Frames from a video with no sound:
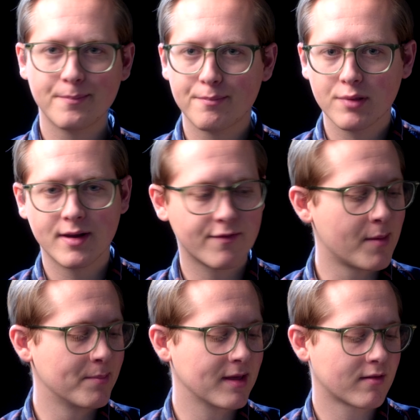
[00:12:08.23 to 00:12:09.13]
Plenty of
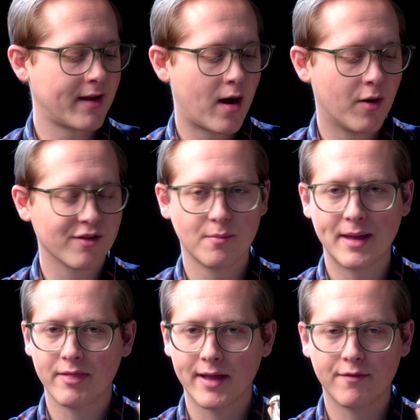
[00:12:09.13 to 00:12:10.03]
companies now also
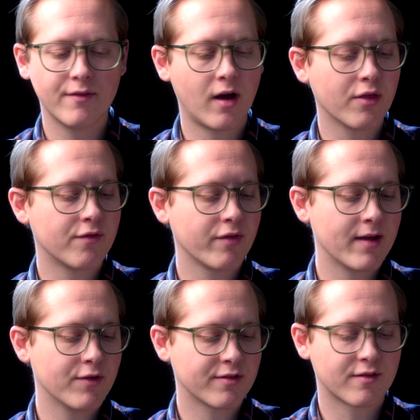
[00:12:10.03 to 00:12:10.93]
make like other flavored,